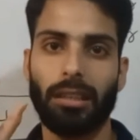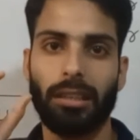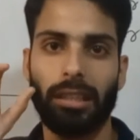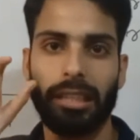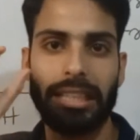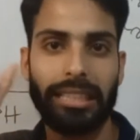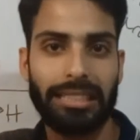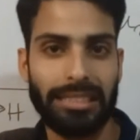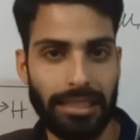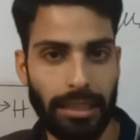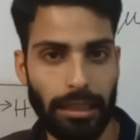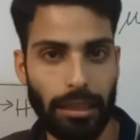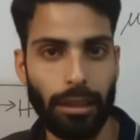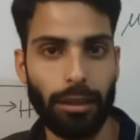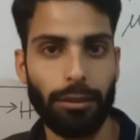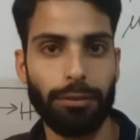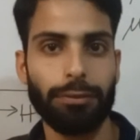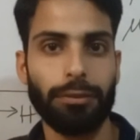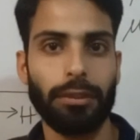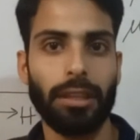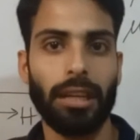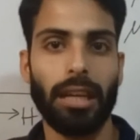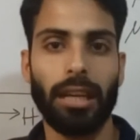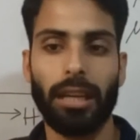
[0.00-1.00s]

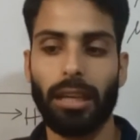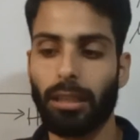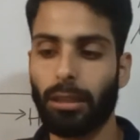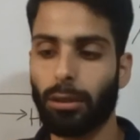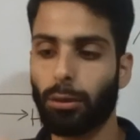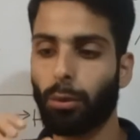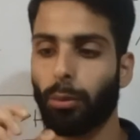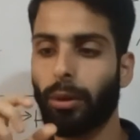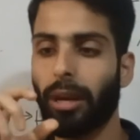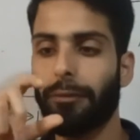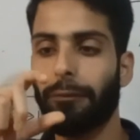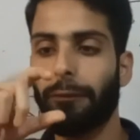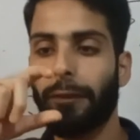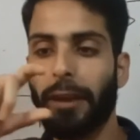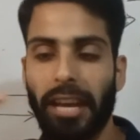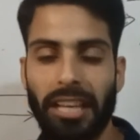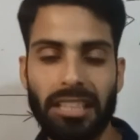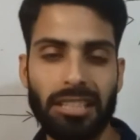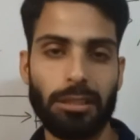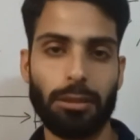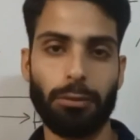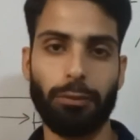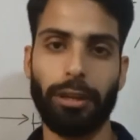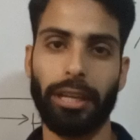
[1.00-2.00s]
itself to a
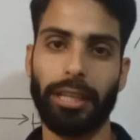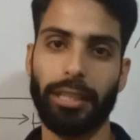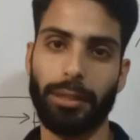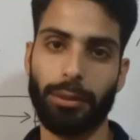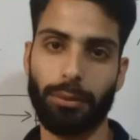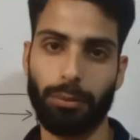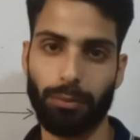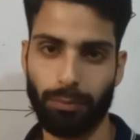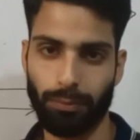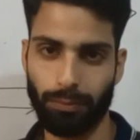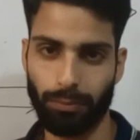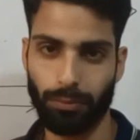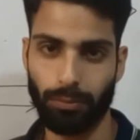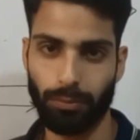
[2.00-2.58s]
fixed value.